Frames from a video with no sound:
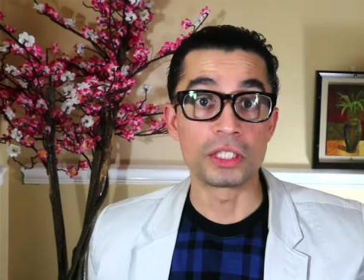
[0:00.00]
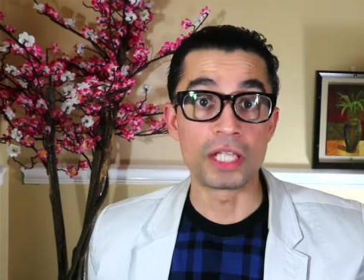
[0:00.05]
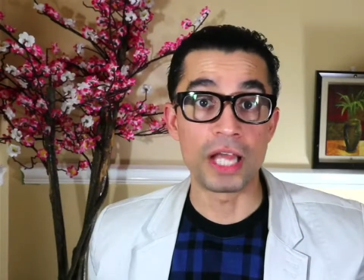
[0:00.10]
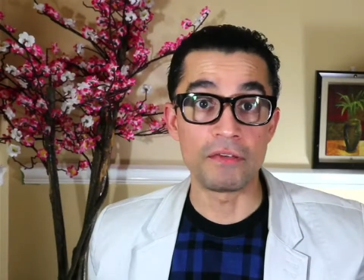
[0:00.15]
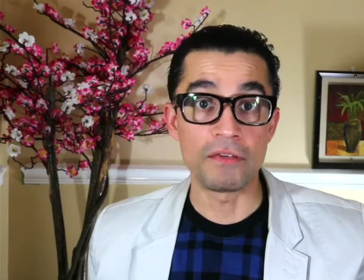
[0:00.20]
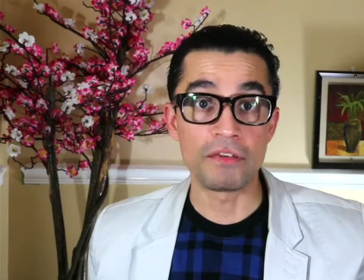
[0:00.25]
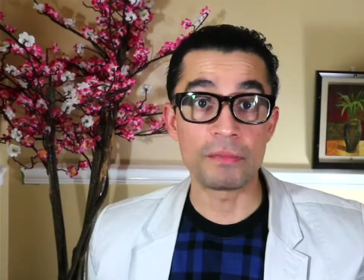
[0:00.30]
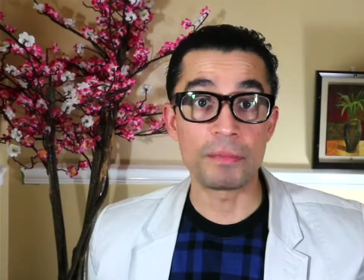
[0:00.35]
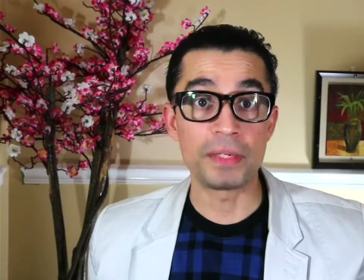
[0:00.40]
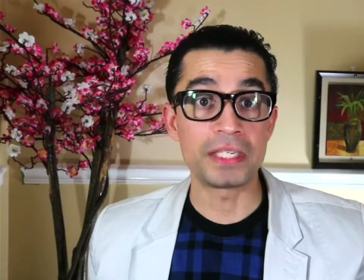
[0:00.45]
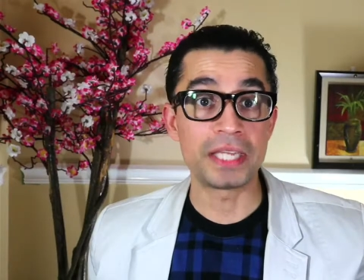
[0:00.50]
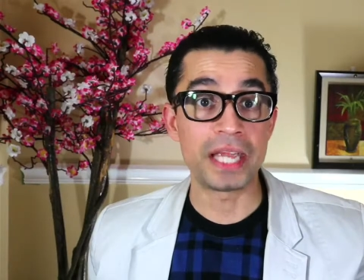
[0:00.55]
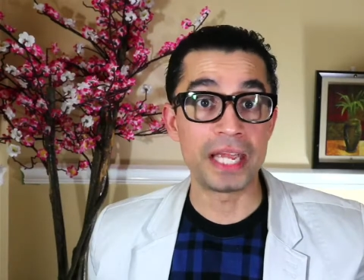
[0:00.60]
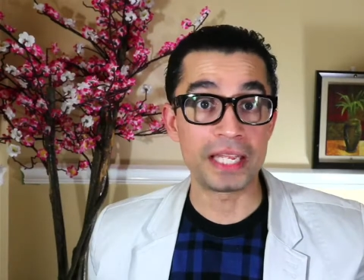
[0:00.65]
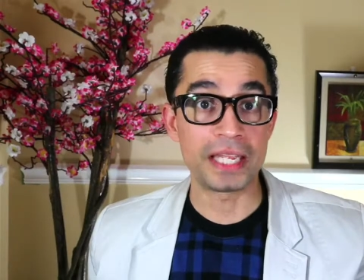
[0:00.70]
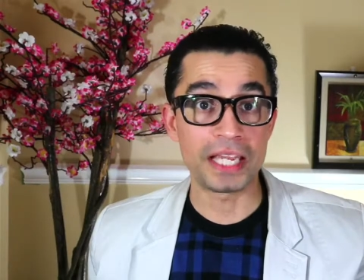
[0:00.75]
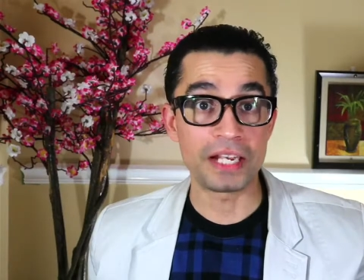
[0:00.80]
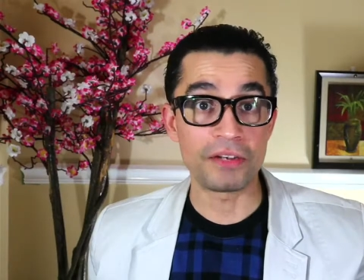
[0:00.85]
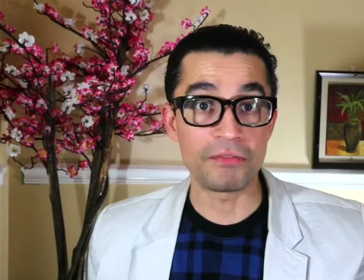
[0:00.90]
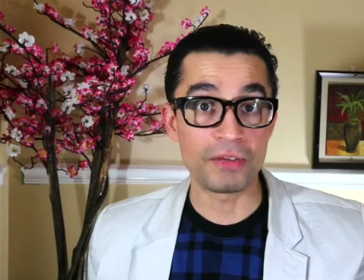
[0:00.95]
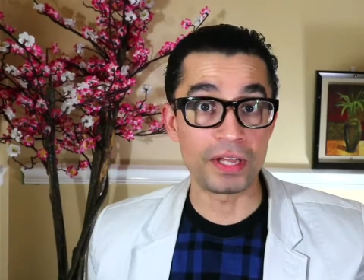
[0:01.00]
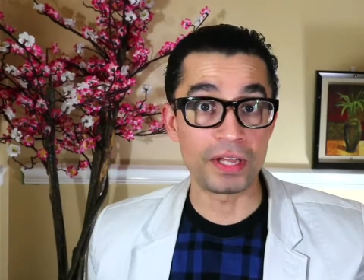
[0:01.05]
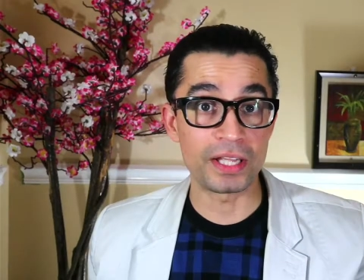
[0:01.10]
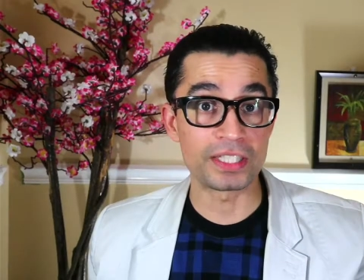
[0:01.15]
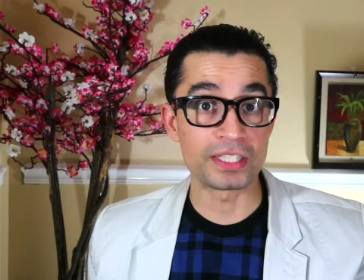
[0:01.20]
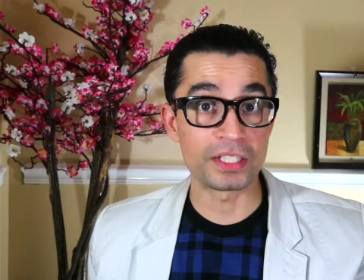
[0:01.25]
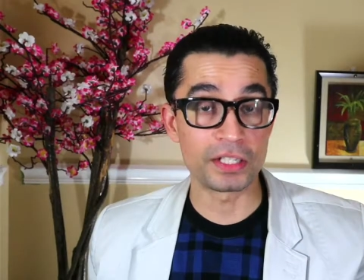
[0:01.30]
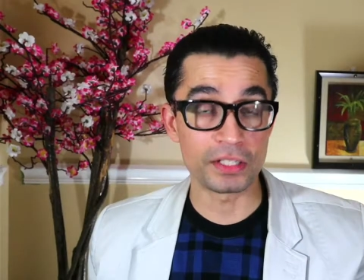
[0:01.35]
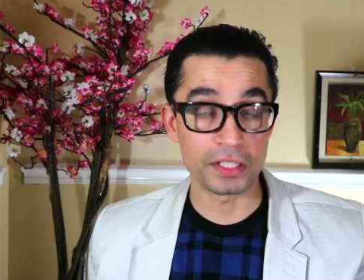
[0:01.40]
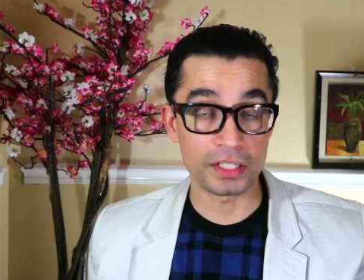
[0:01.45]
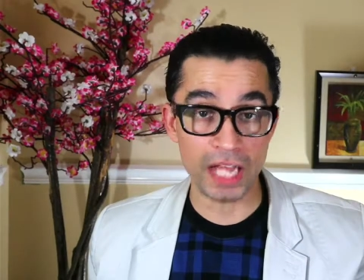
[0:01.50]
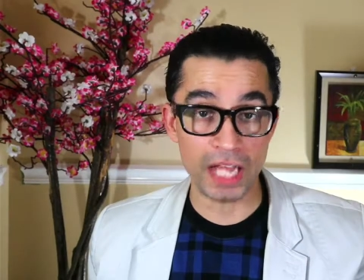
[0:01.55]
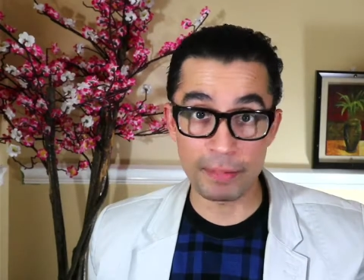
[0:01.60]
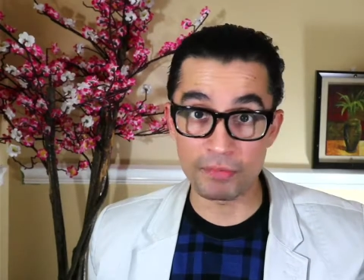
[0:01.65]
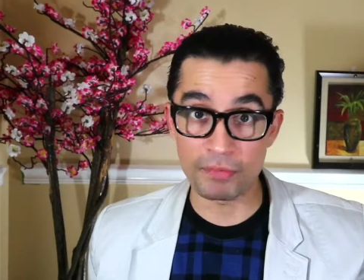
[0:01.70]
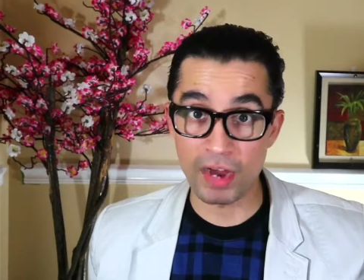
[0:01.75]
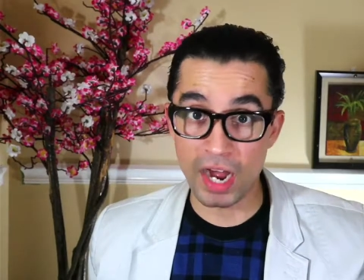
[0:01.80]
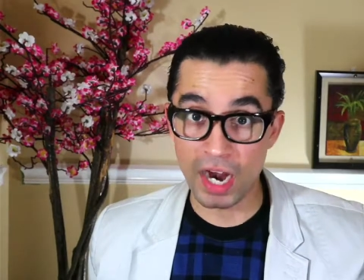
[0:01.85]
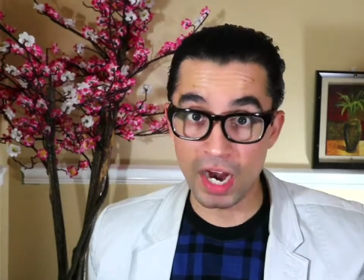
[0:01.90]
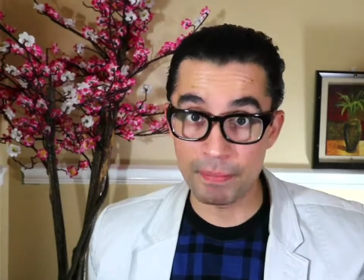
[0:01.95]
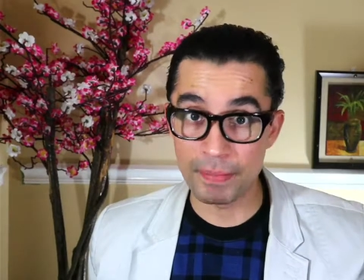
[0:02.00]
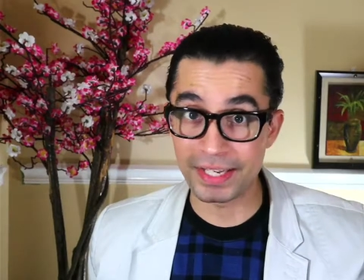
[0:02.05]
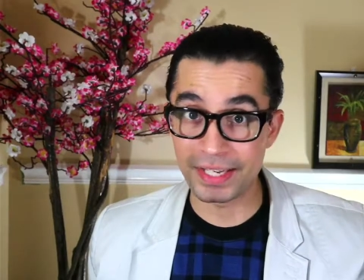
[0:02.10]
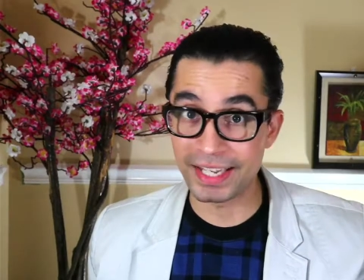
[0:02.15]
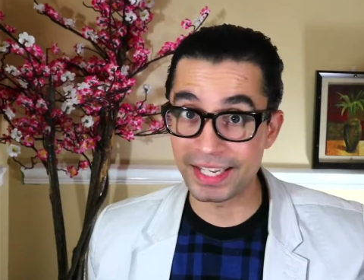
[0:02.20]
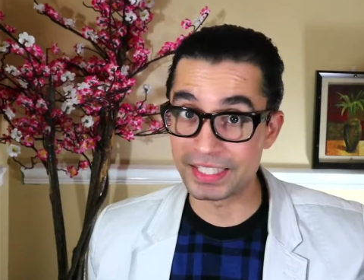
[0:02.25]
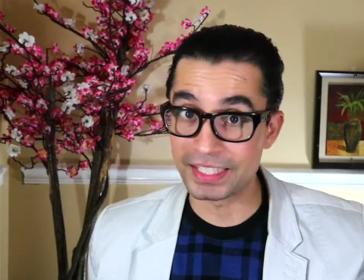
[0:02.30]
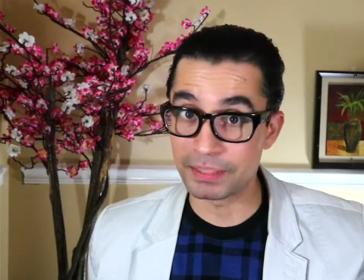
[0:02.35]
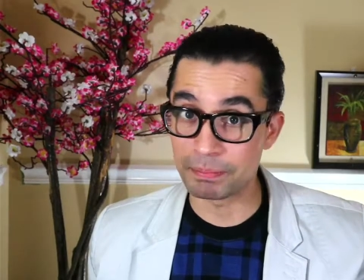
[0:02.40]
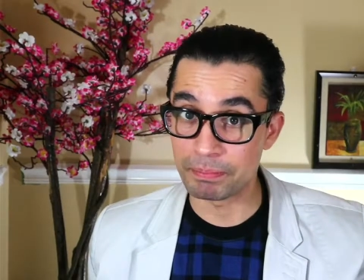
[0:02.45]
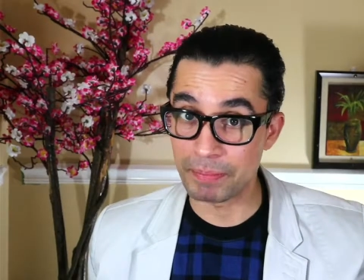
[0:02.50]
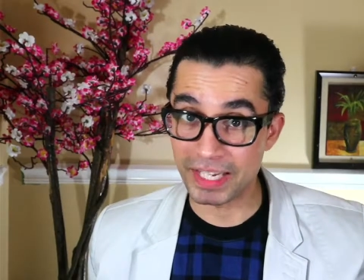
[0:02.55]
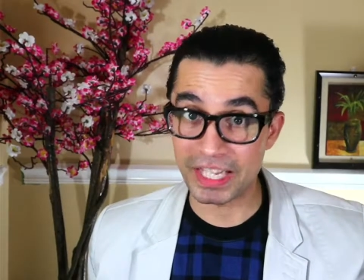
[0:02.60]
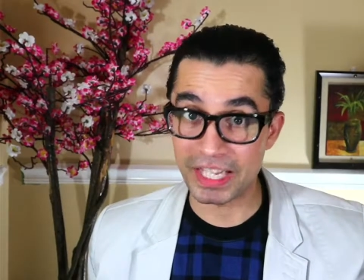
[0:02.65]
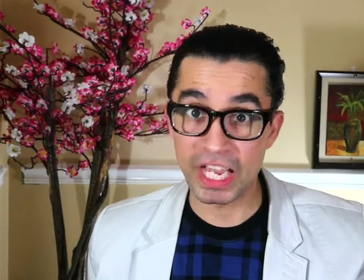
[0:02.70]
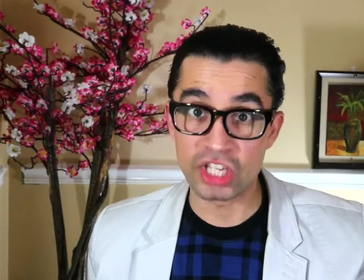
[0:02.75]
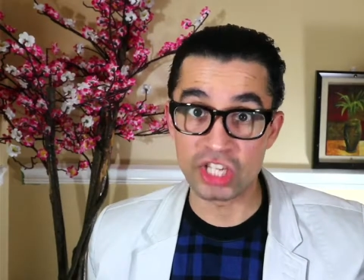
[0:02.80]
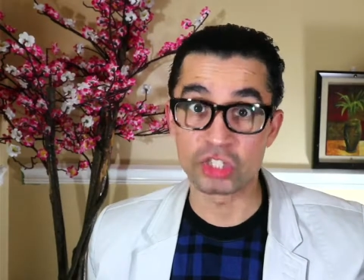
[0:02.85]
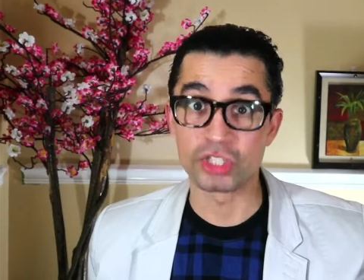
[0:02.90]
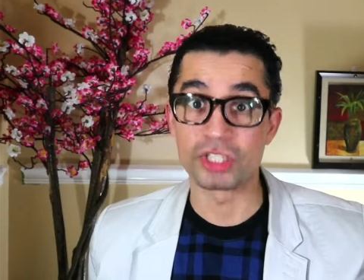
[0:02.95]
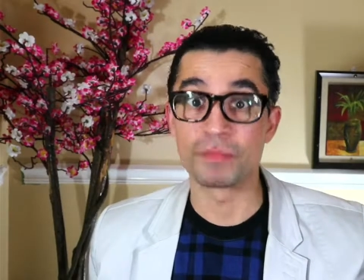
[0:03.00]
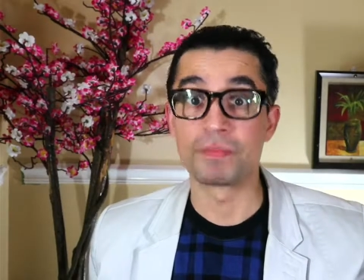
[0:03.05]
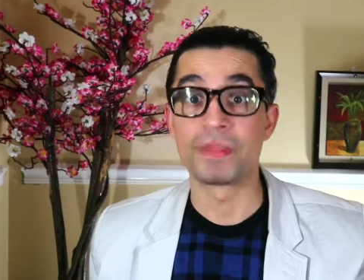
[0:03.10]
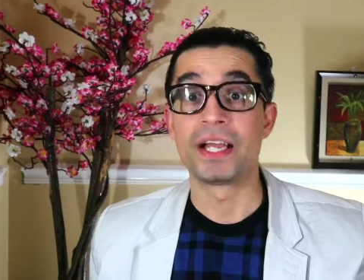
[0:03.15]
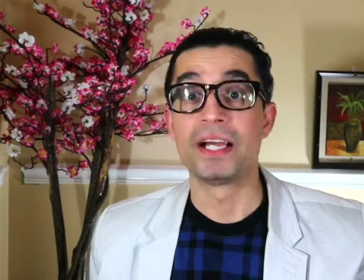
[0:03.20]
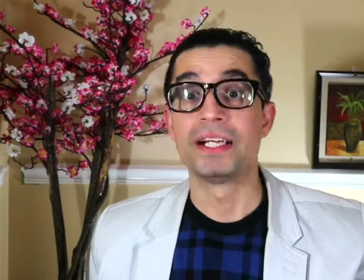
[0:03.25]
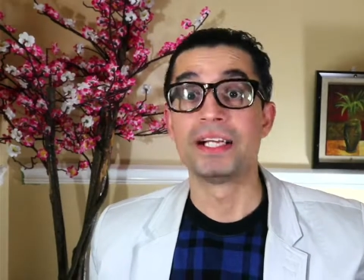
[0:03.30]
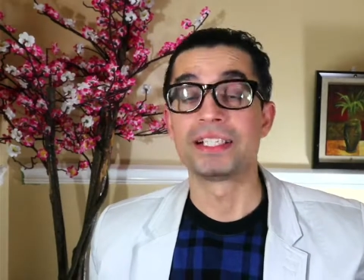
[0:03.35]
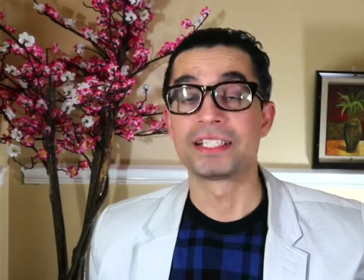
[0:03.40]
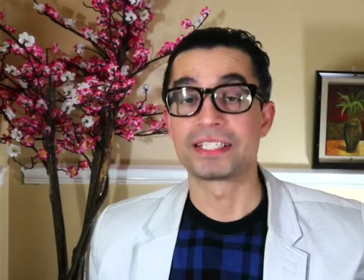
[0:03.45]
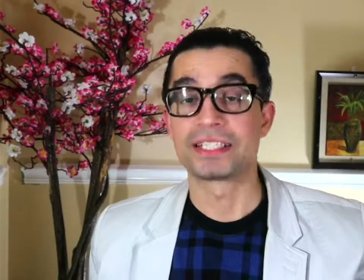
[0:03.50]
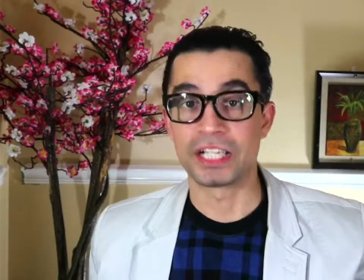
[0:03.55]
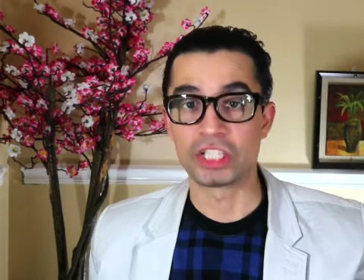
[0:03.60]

You should never be taken with certain type of hard medication